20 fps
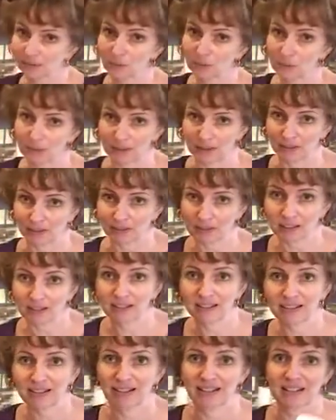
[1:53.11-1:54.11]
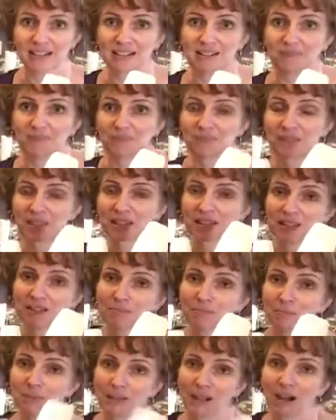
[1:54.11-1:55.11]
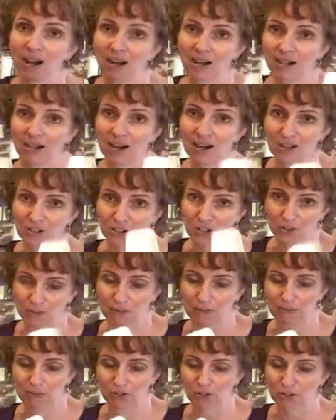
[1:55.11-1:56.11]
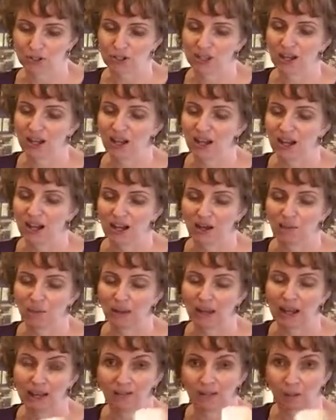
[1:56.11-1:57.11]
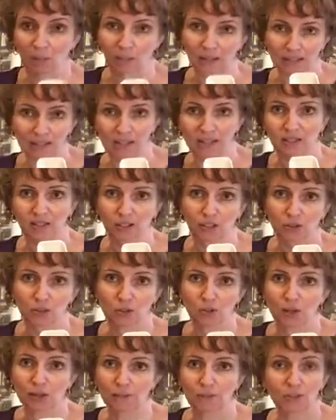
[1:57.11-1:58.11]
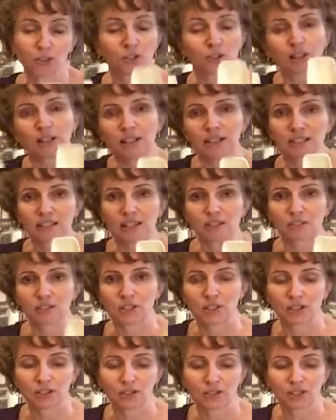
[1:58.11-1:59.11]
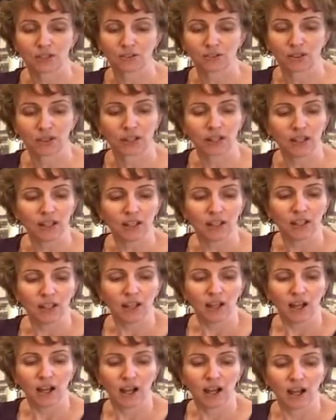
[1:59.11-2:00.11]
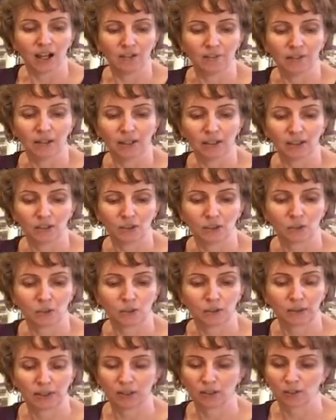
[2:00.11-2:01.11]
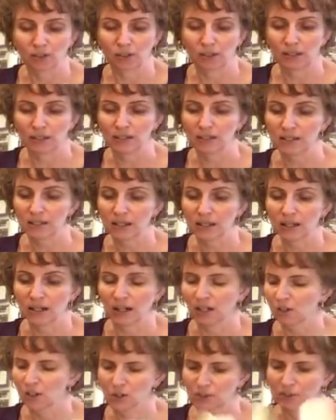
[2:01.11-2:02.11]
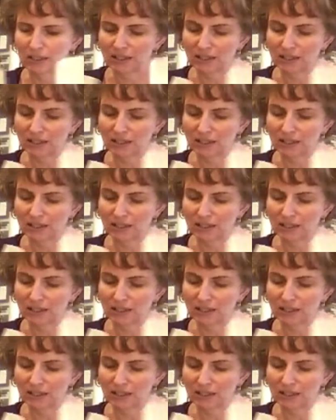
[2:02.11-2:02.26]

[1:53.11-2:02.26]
little weird, but our scrapers. We have our white silicone scrapers. They're heat safe to 628 degrees, or excuse me,